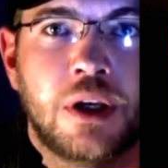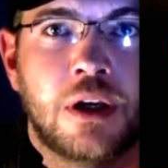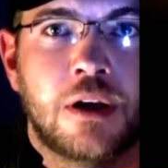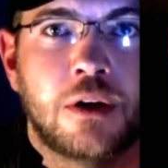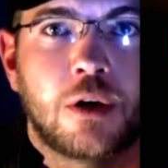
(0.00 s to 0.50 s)

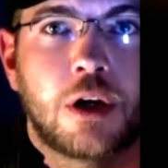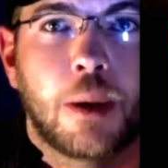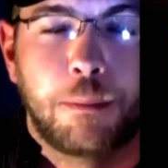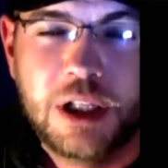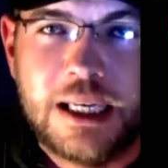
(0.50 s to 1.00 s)
in
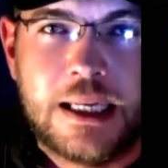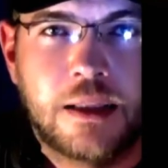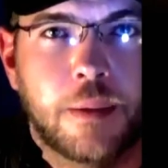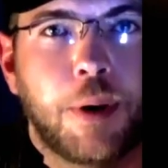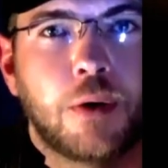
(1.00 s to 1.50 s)

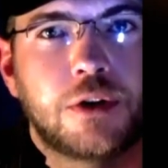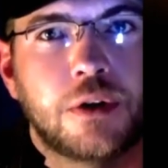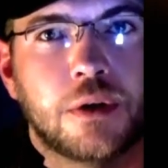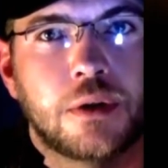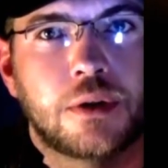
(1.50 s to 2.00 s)
completing the
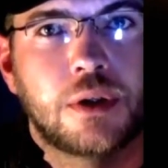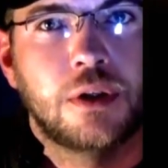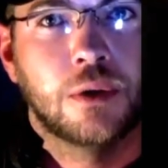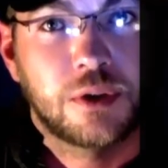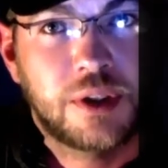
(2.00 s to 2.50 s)
posters
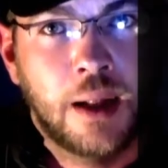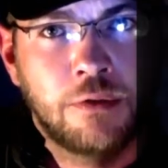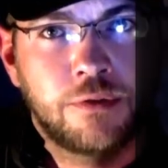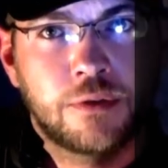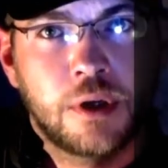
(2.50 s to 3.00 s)

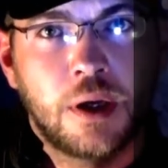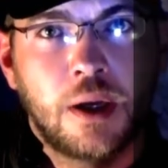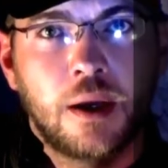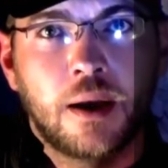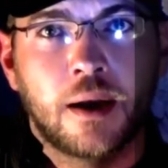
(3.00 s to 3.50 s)
yourself
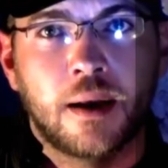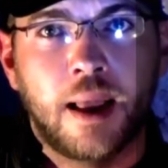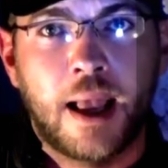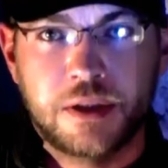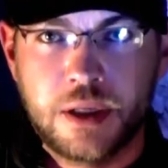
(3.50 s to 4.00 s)

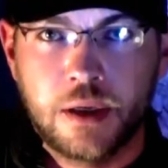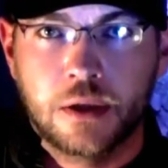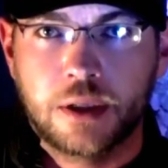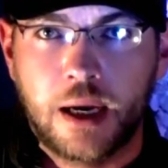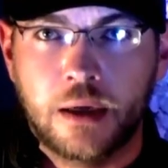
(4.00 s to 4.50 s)
as the
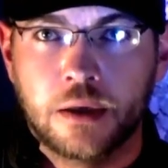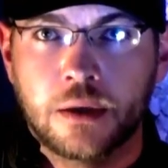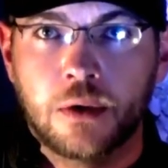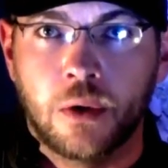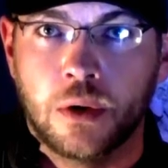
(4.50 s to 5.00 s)

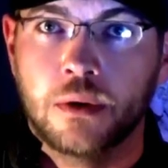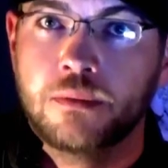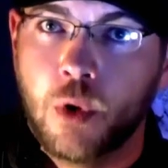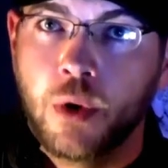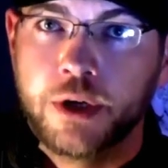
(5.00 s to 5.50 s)
entertainer
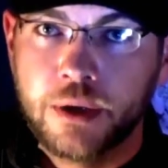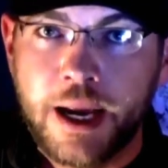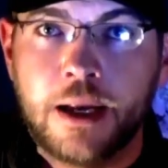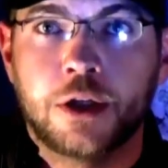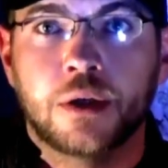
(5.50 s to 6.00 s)
or your
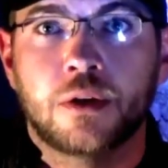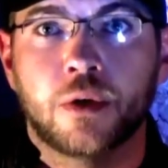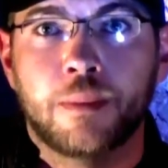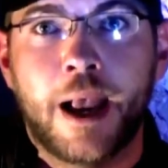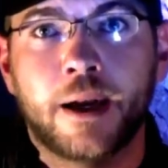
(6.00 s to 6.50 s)
agent
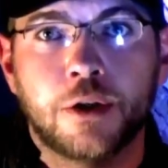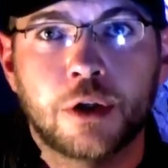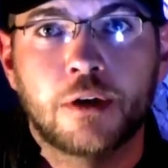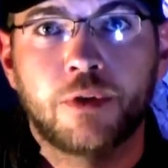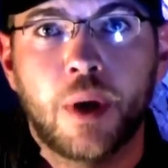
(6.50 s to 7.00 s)
or
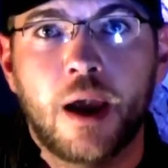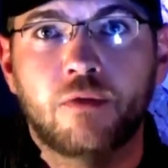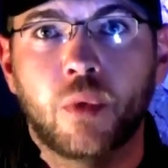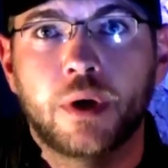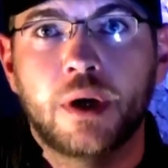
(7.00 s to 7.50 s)
manager if you
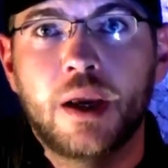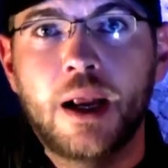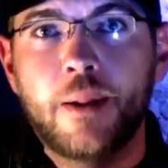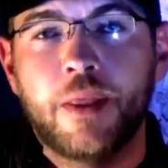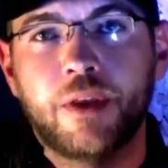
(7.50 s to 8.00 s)
have one,
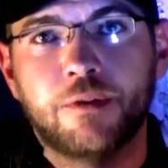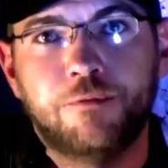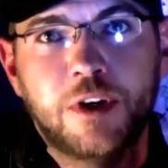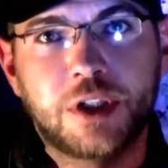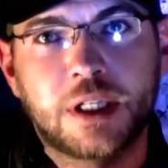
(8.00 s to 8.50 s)
and then
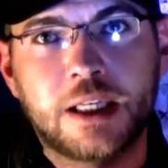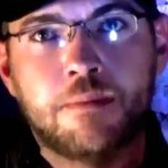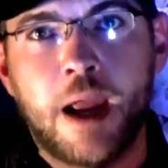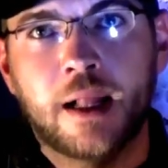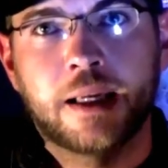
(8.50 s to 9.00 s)
physically
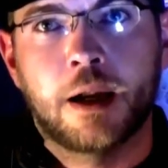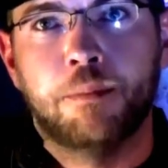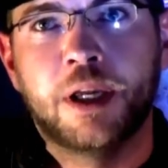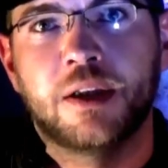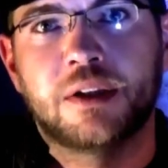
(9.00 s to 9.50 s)
mailing a
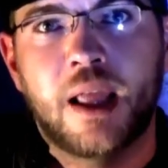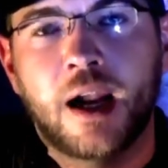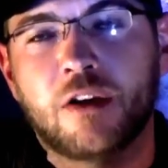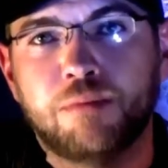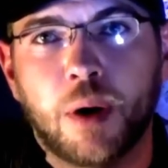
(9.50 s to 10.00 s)
big
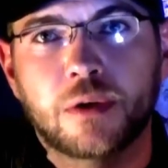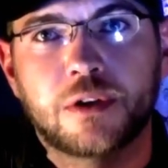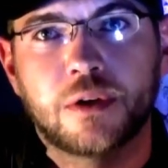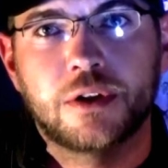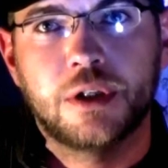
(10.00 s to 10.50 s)
stack of
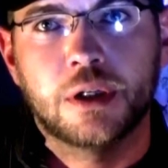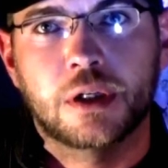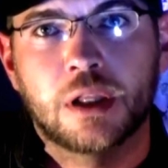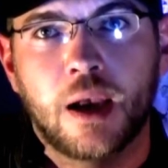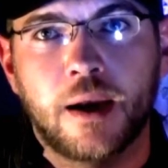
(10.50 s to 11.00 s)
posters to your
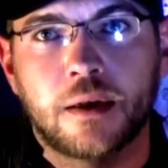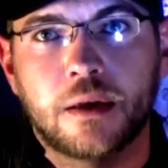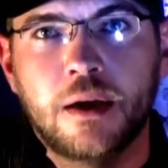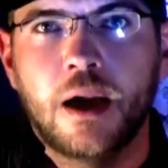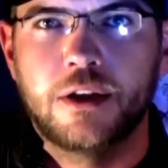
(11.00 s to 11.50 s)
client.
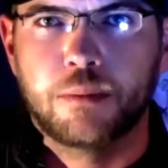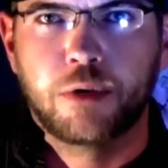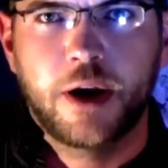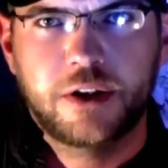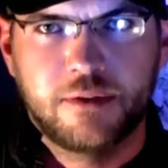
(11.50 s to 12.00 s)
It's
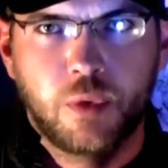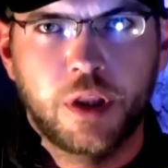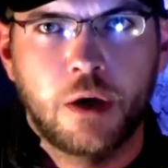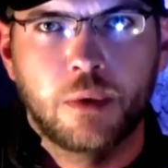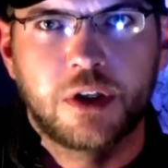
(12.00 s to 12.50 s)
impressive when
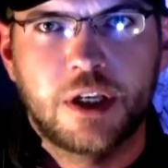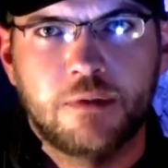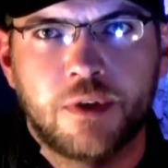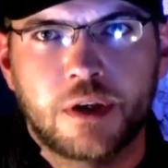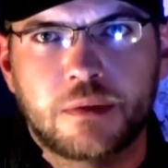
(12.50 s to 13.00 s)
they
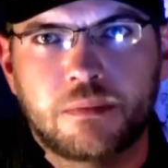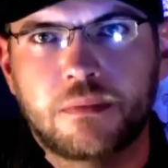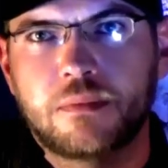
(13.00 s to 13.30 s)
receive this